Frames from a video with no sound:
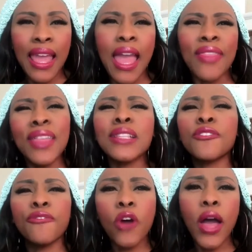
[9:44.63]
And that's
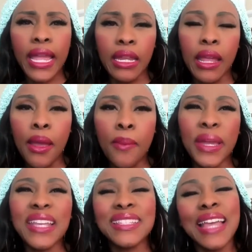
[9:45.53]
fine,
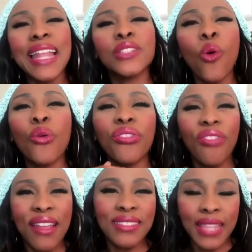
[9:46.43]
because that is
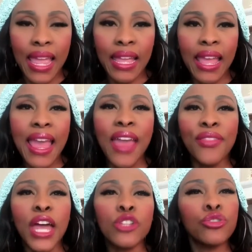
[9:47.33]
authentic
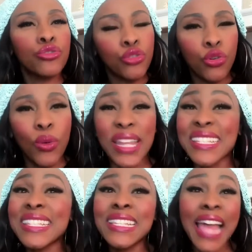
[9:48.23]
and that is true. It
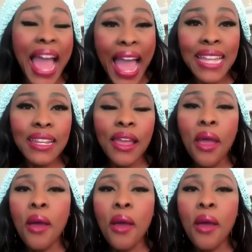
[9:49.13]
is sad.